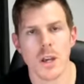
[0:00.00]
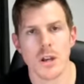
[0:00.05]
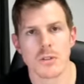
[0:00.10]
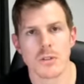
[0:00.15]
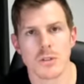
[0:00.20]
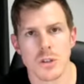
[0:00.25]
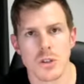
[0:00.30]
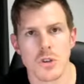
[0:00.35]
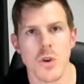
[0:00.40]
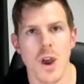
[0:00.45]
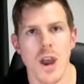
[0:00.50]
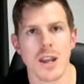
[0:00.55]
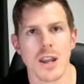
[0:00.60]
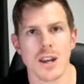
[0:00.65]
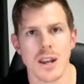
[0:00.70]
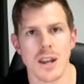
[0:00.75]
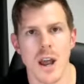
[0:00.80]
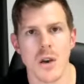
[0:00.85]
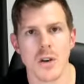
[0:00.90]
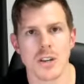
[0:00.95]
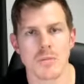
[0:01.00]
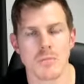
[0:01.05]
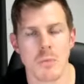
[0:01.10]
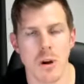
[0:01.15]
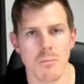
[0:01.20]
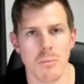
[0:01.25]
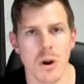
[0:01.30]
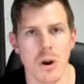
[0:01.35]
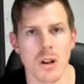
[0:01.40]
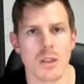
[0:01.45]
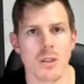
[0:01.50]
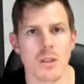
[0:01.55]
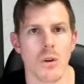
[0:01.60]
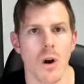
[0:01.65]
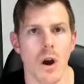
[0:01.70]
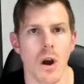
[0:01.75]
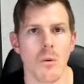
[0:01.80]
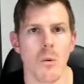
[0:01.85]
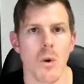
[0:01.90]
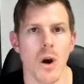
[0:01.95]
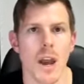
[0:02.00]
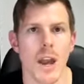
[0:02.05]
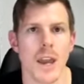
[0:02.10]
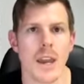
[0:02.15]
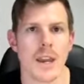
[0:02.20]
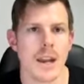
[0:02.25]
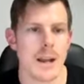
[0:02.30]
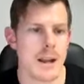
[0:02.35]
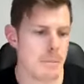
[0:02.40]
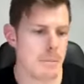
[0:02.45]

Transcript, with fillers: to train and nourish my body the right way,